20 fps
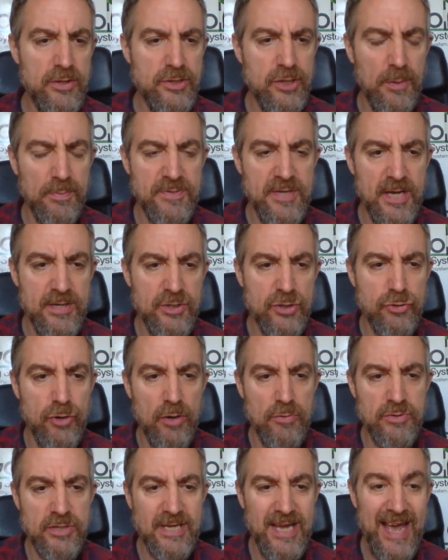top ten
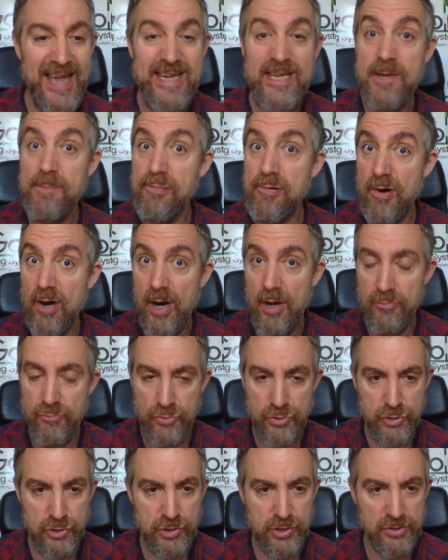strokes gained
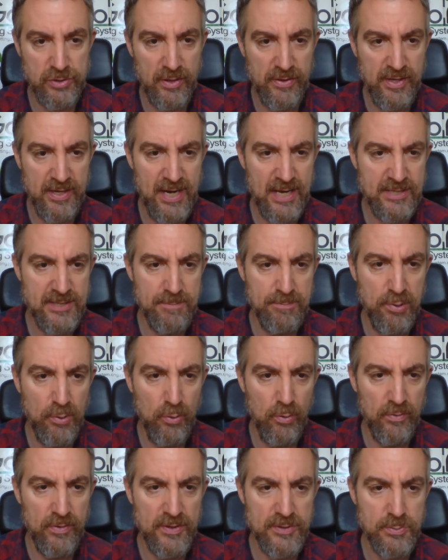approach, because I think that's
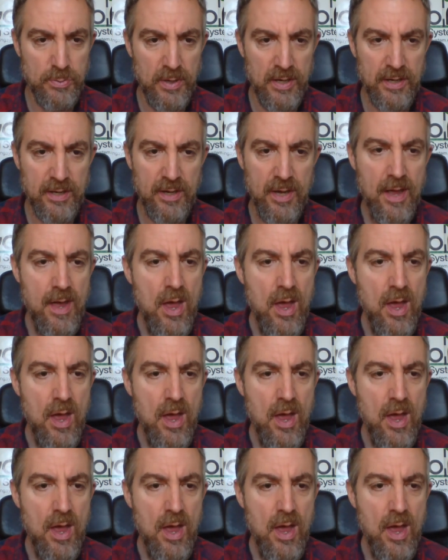important this week.